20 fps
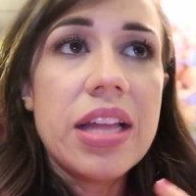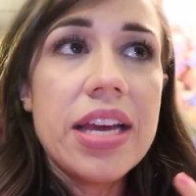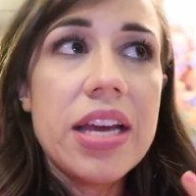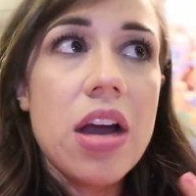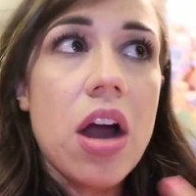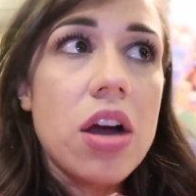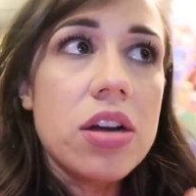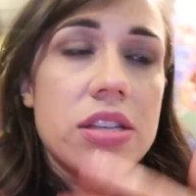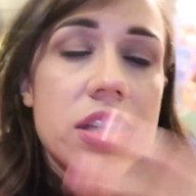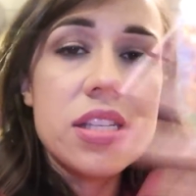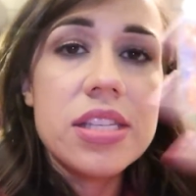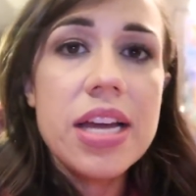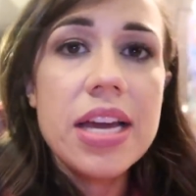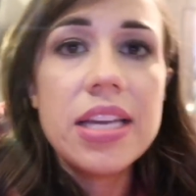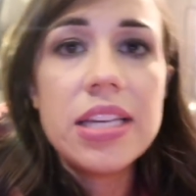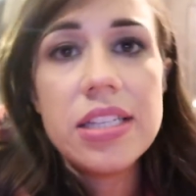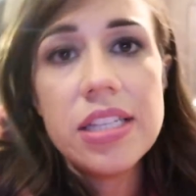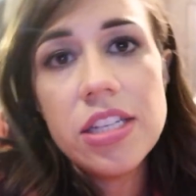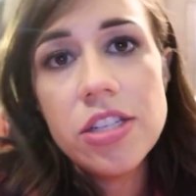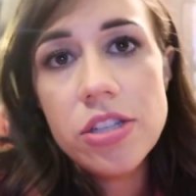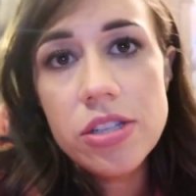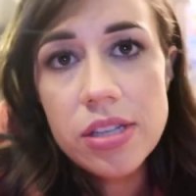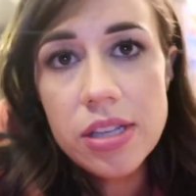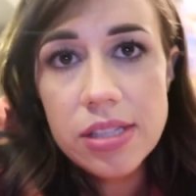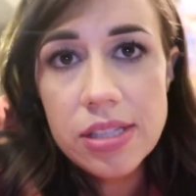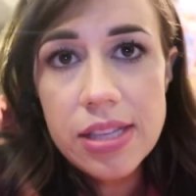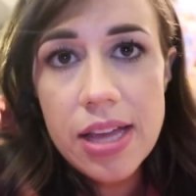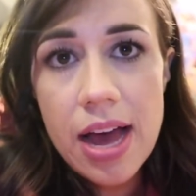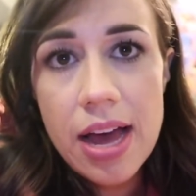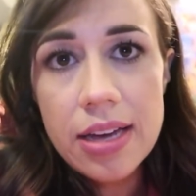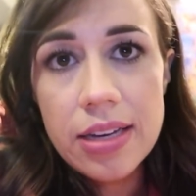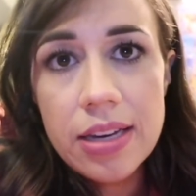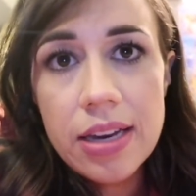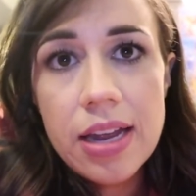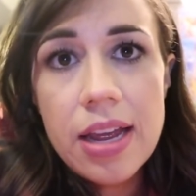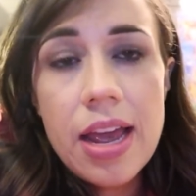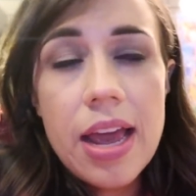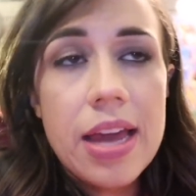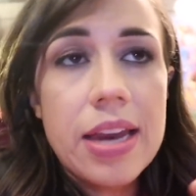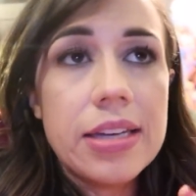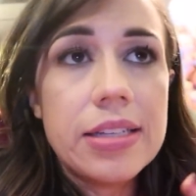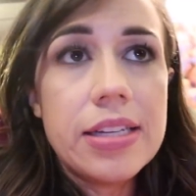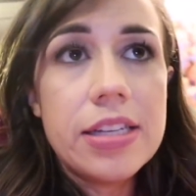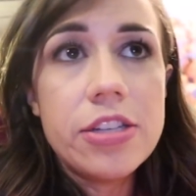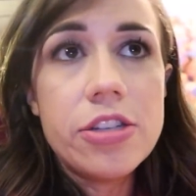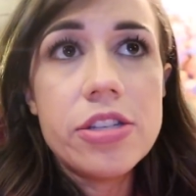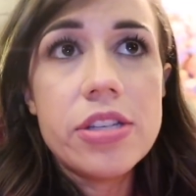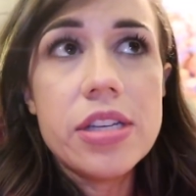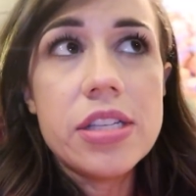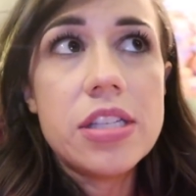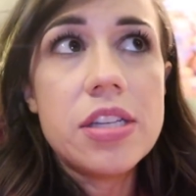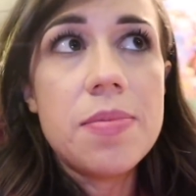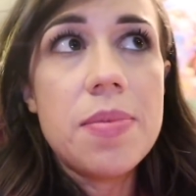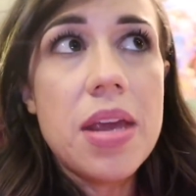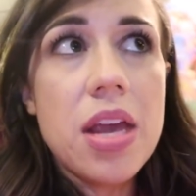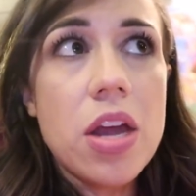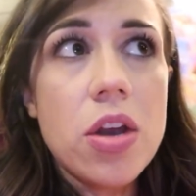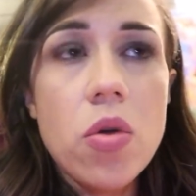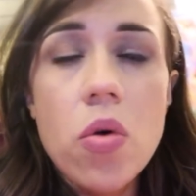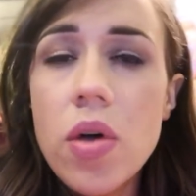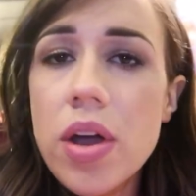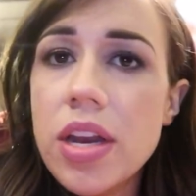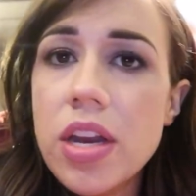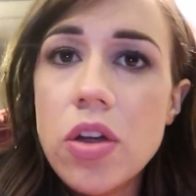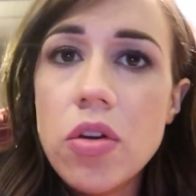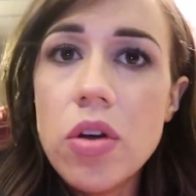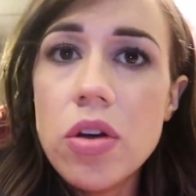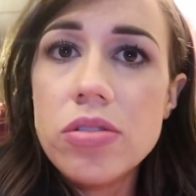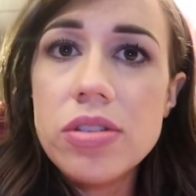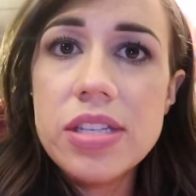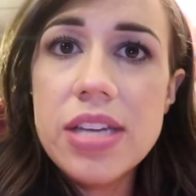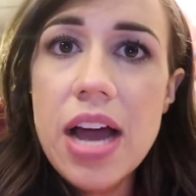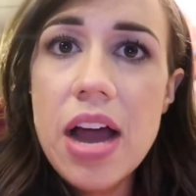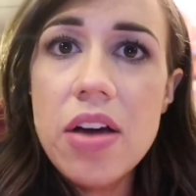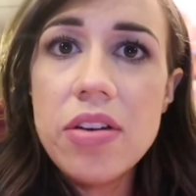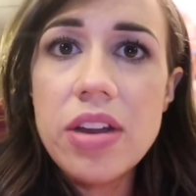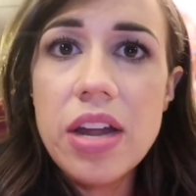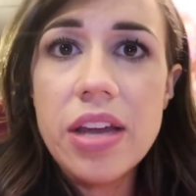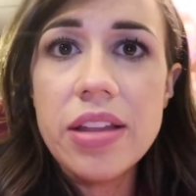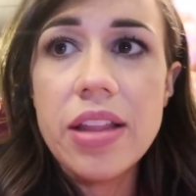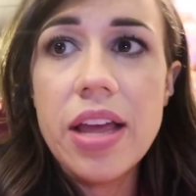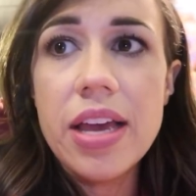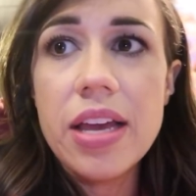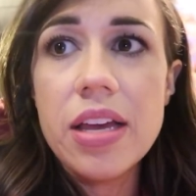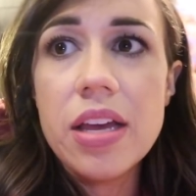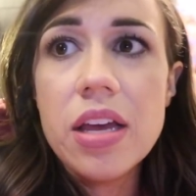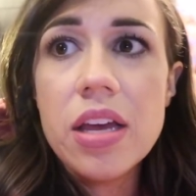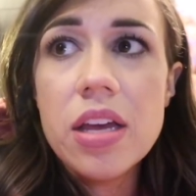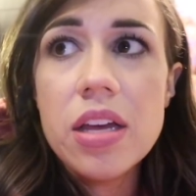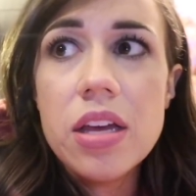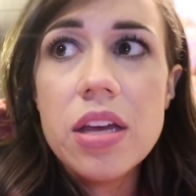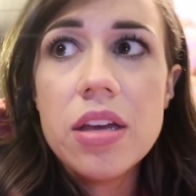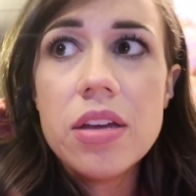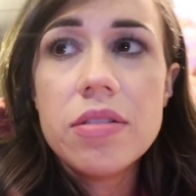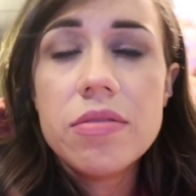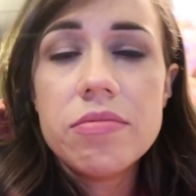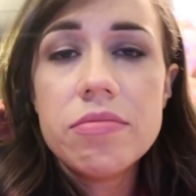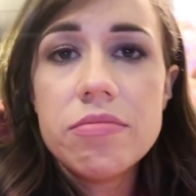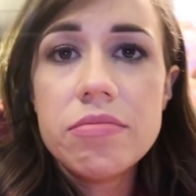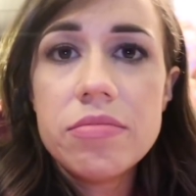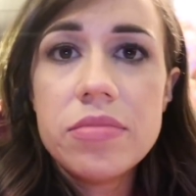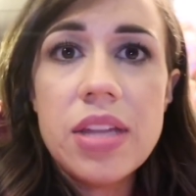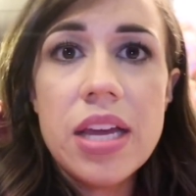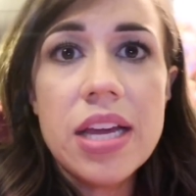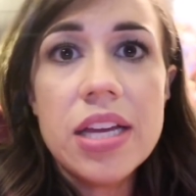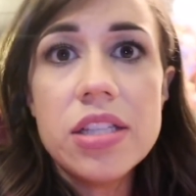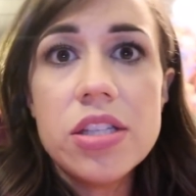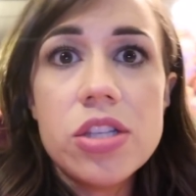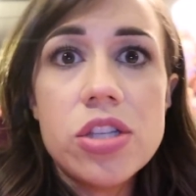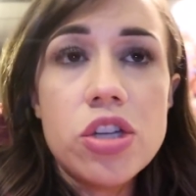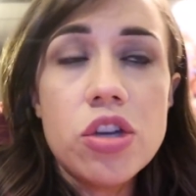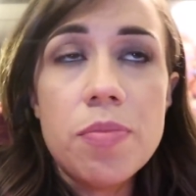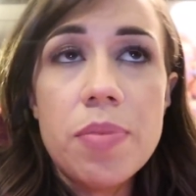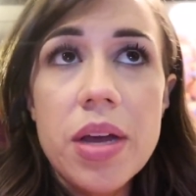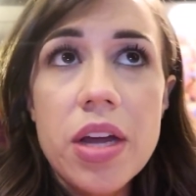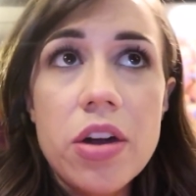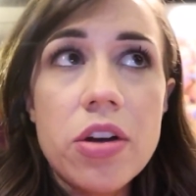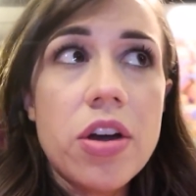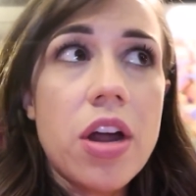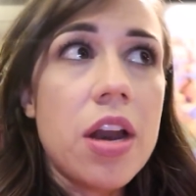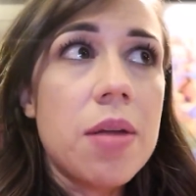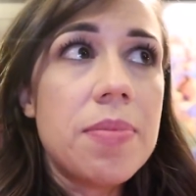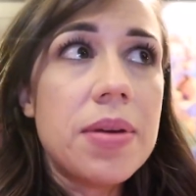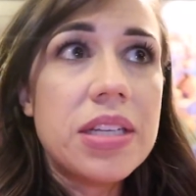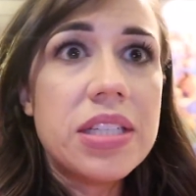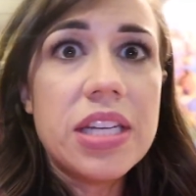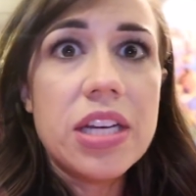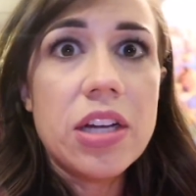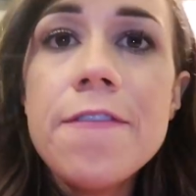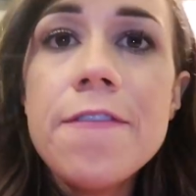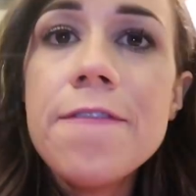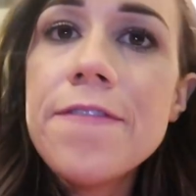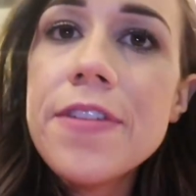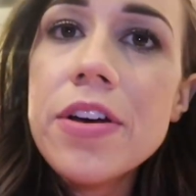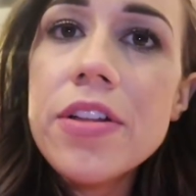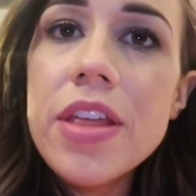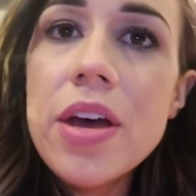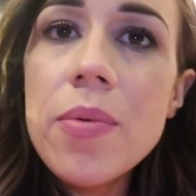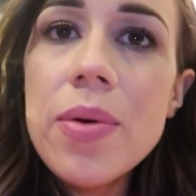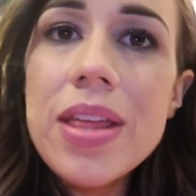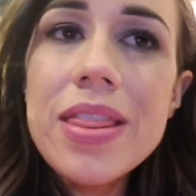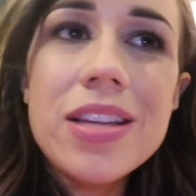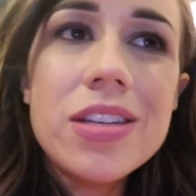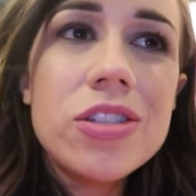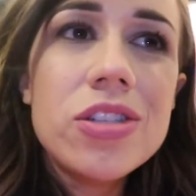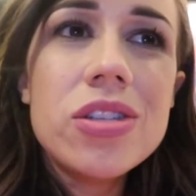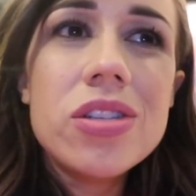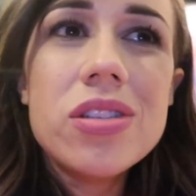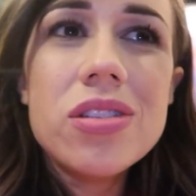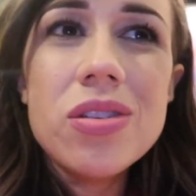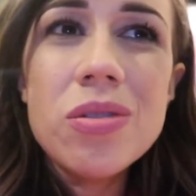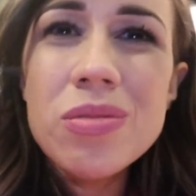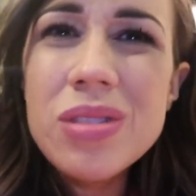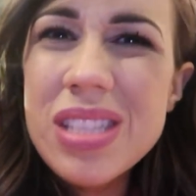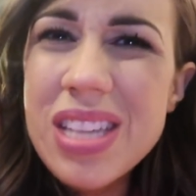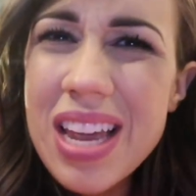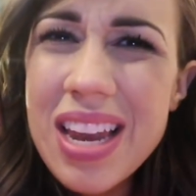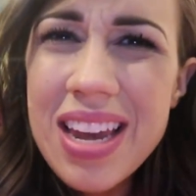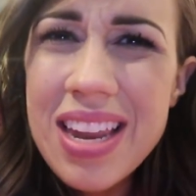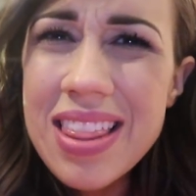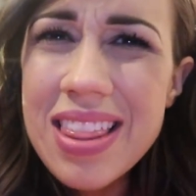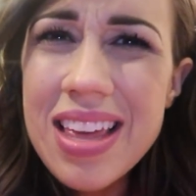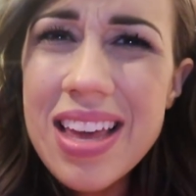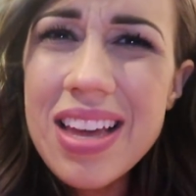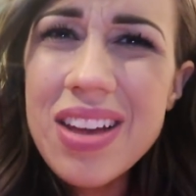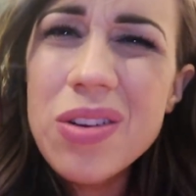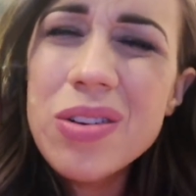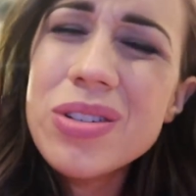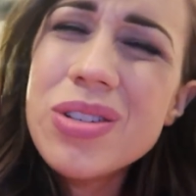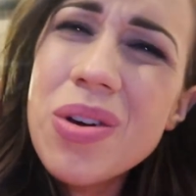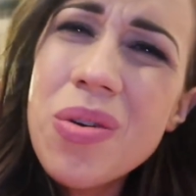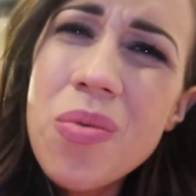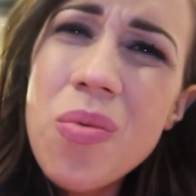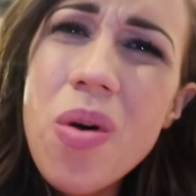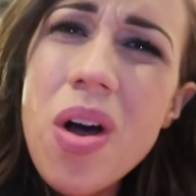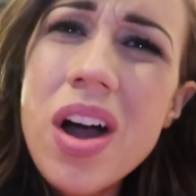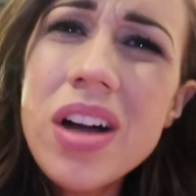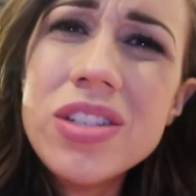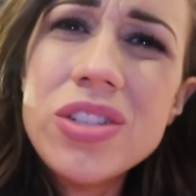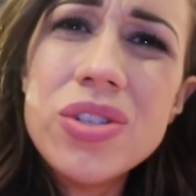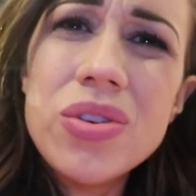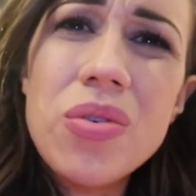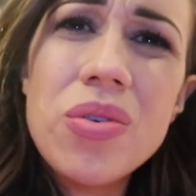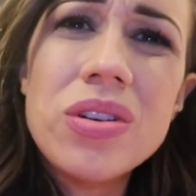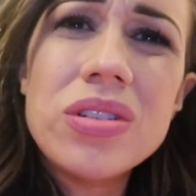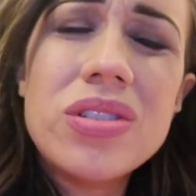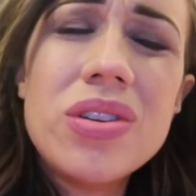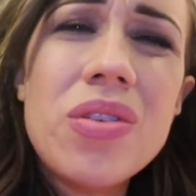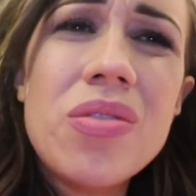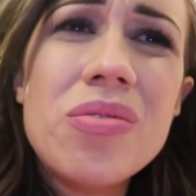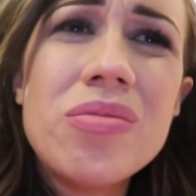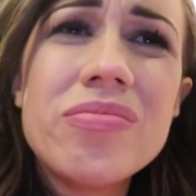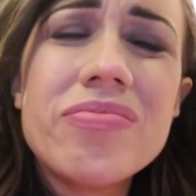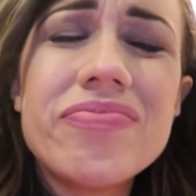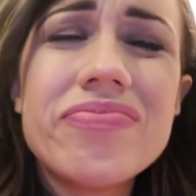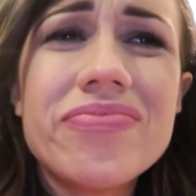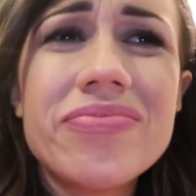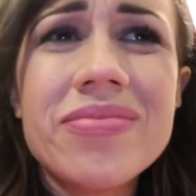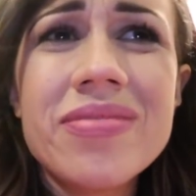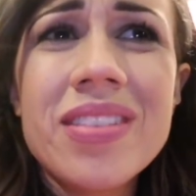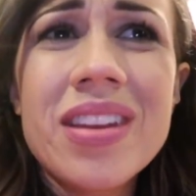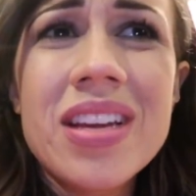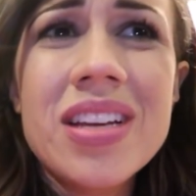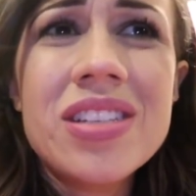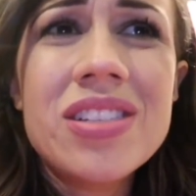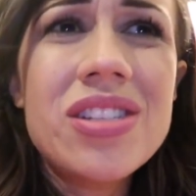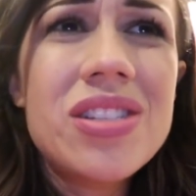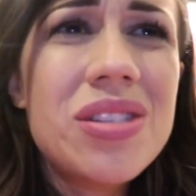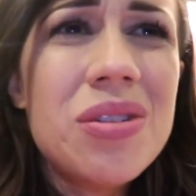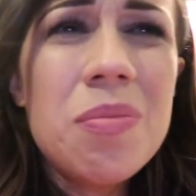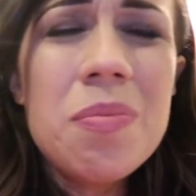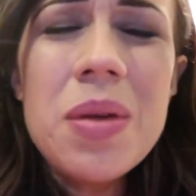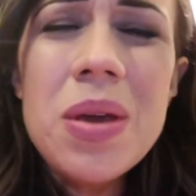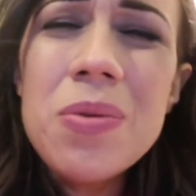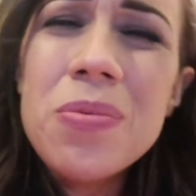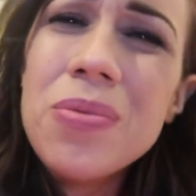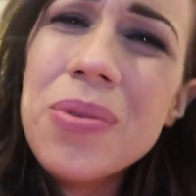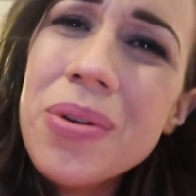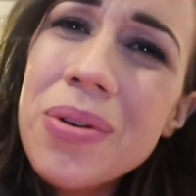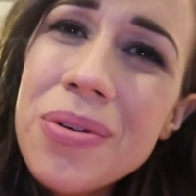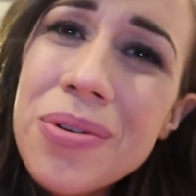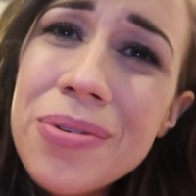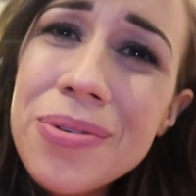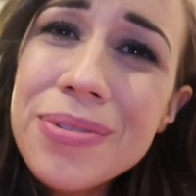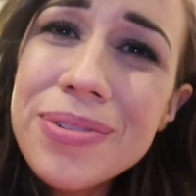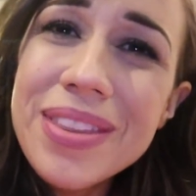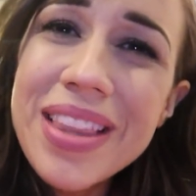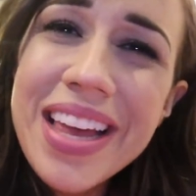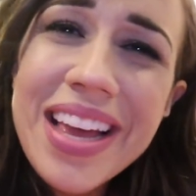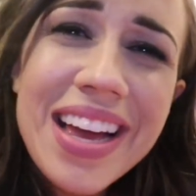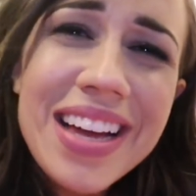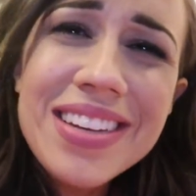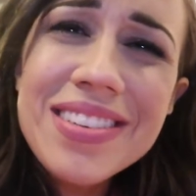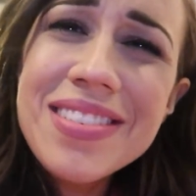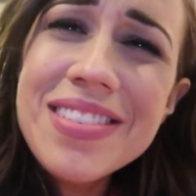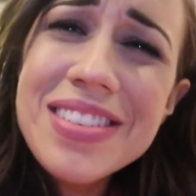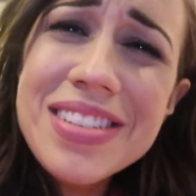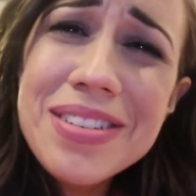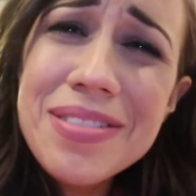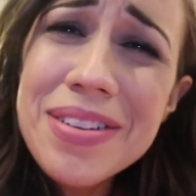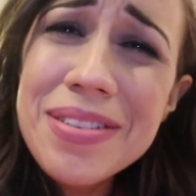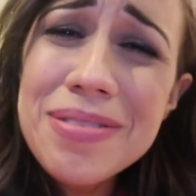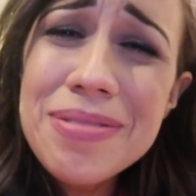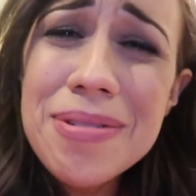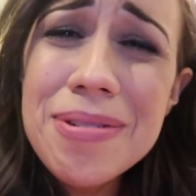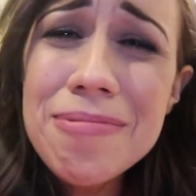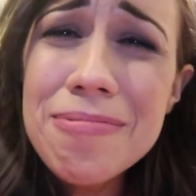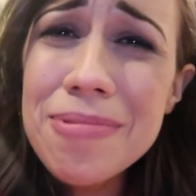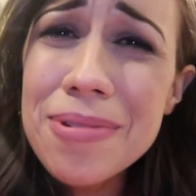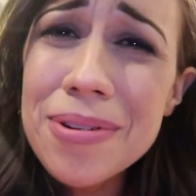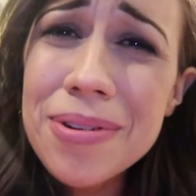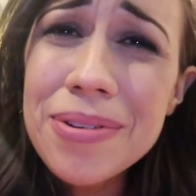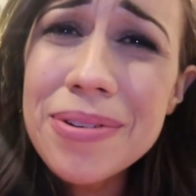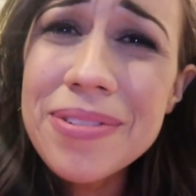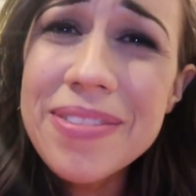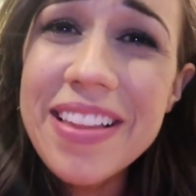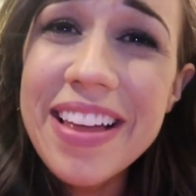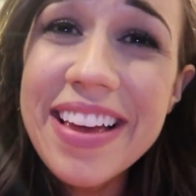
Like, our society teaches us that, and it teaches us to be annoyed and grossed out and like think it's stupid or not a big If you feel that way, then just don't say anything, or don't watch, or don't, just don't be rude. Like, I don't understand why you have to be rude.